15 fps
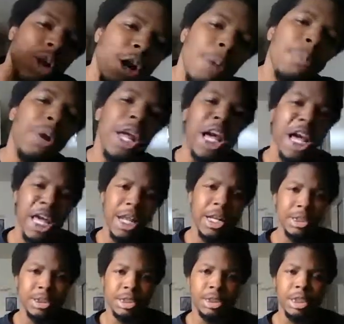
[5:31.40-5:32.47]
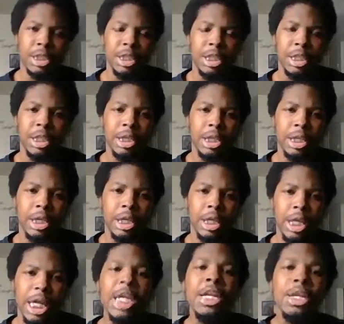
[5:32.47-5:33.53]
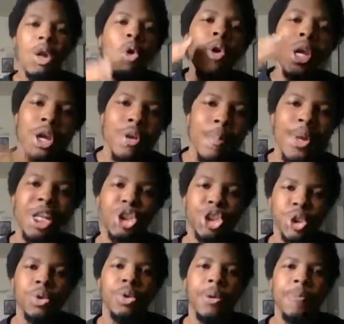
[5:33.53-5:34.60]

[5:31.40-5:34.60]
the upper hands. He know he could beat you.